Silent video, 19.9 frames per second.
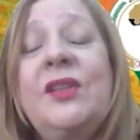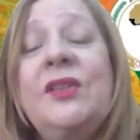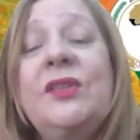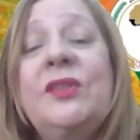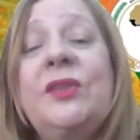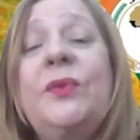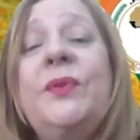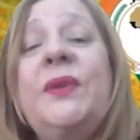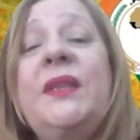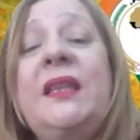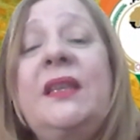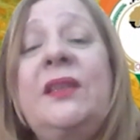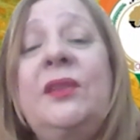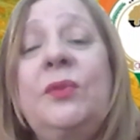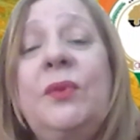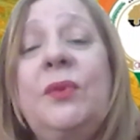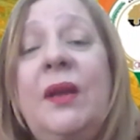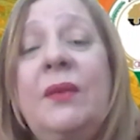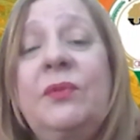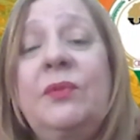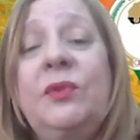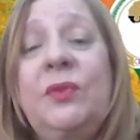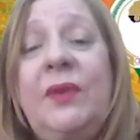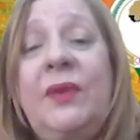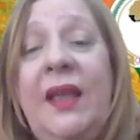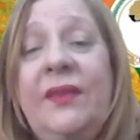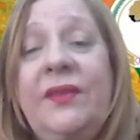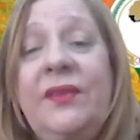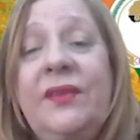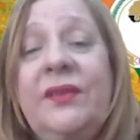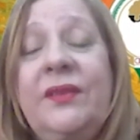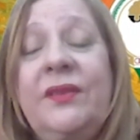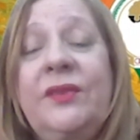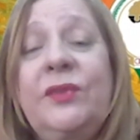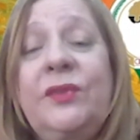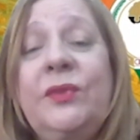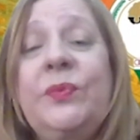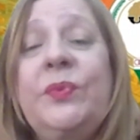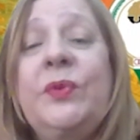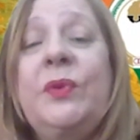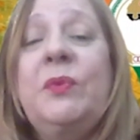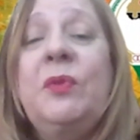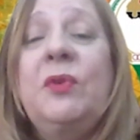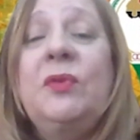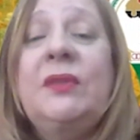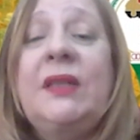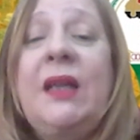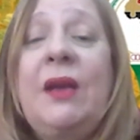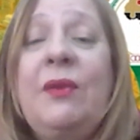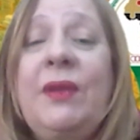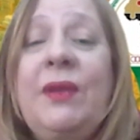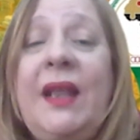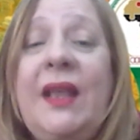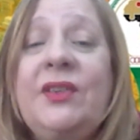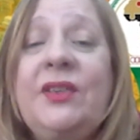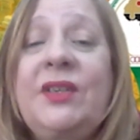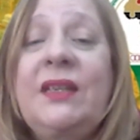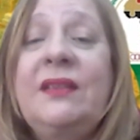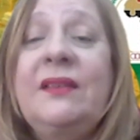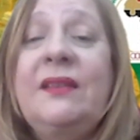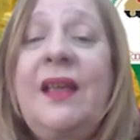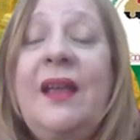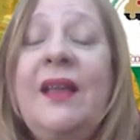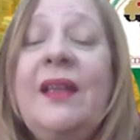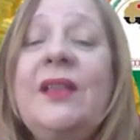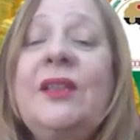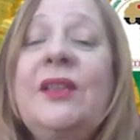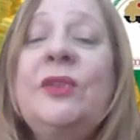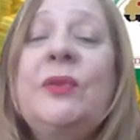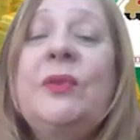So we need to come together to promote our agenda,